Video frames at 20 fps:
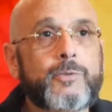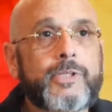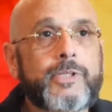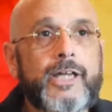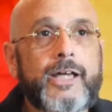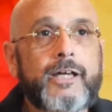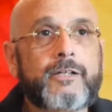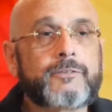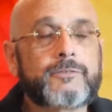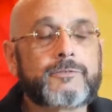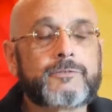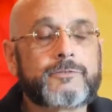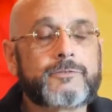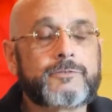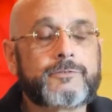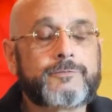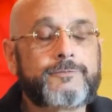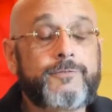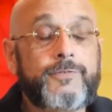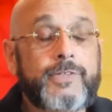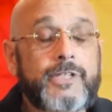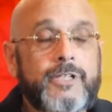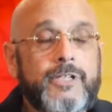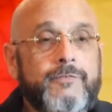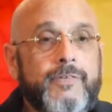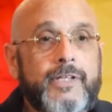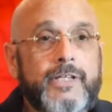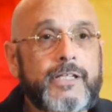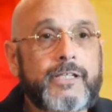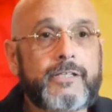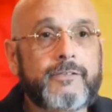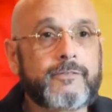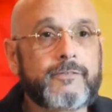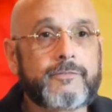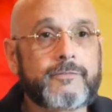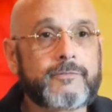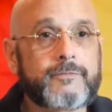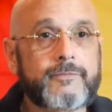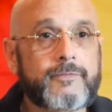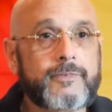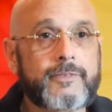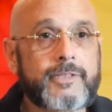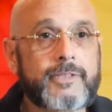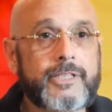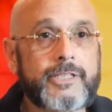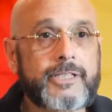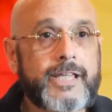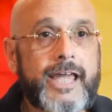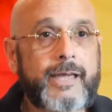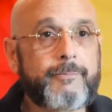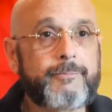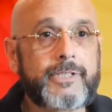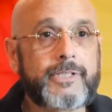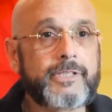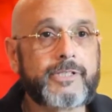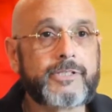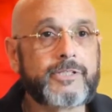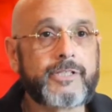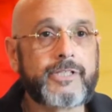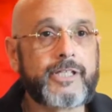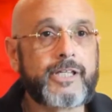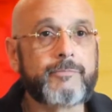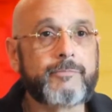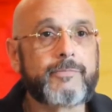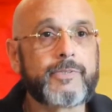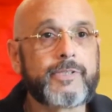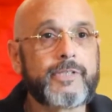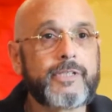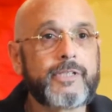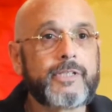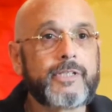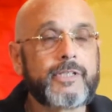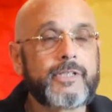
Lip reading: without fear of anything happening to them.